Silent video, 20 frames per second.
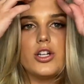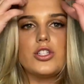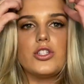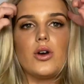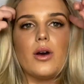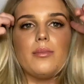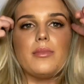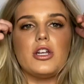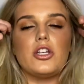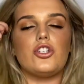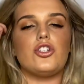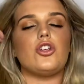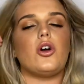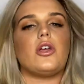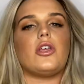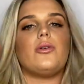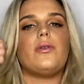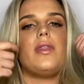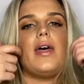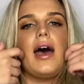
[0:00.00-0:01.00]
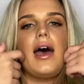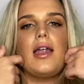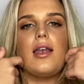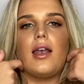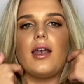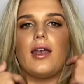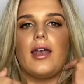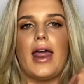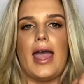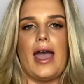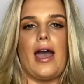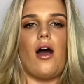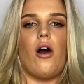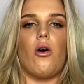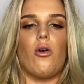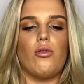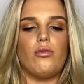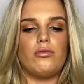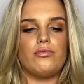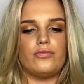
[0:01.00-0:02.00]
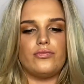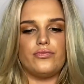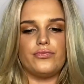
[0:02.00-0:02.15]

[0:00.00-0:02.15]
So I'm going to show you that now.